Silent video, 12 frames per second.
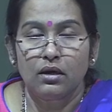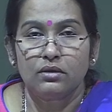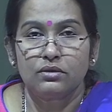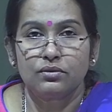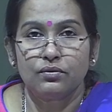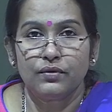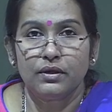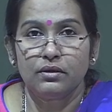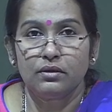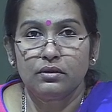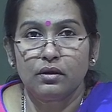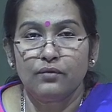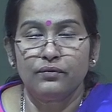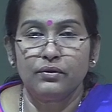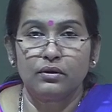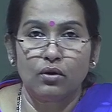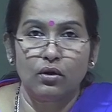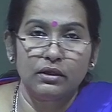So, we often
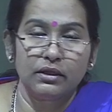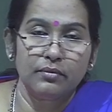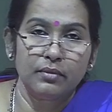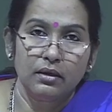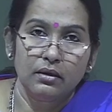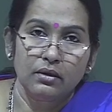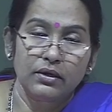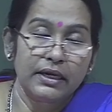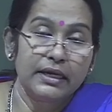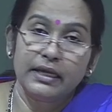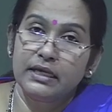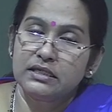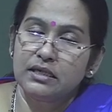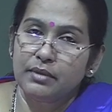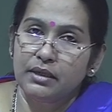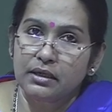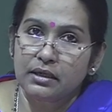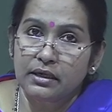call them or engage them
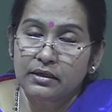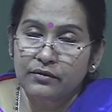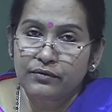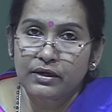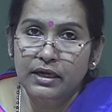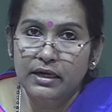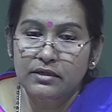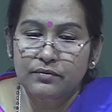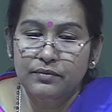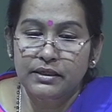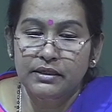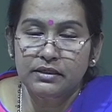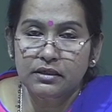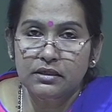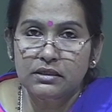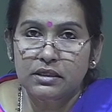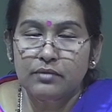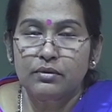in different kinds of
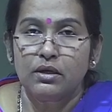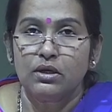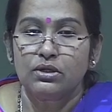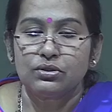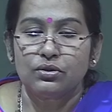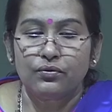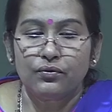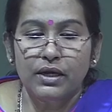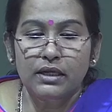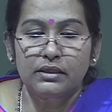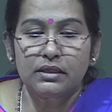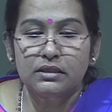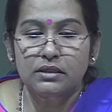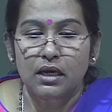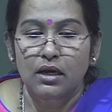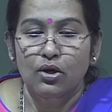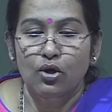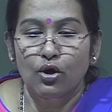internship. So, where this
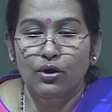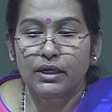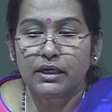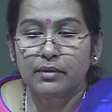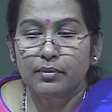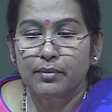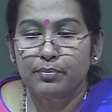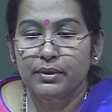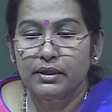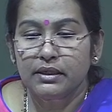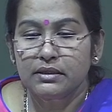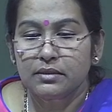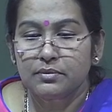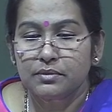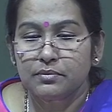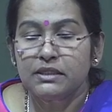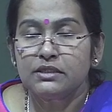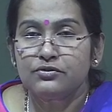cognitive apprenticeships
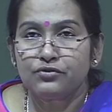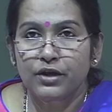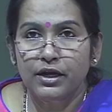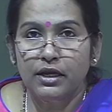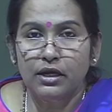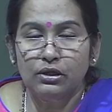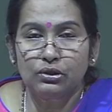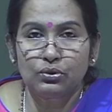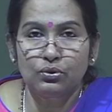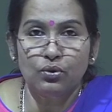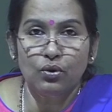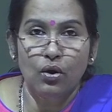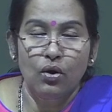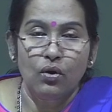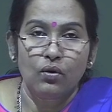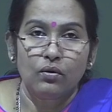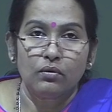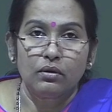means training through
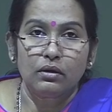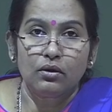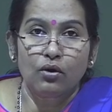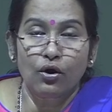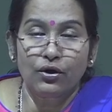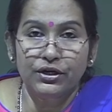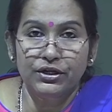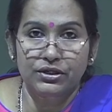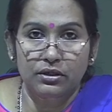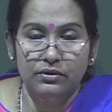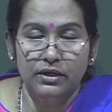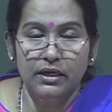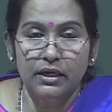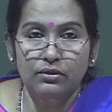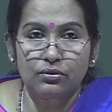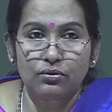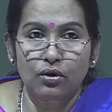cognition, training through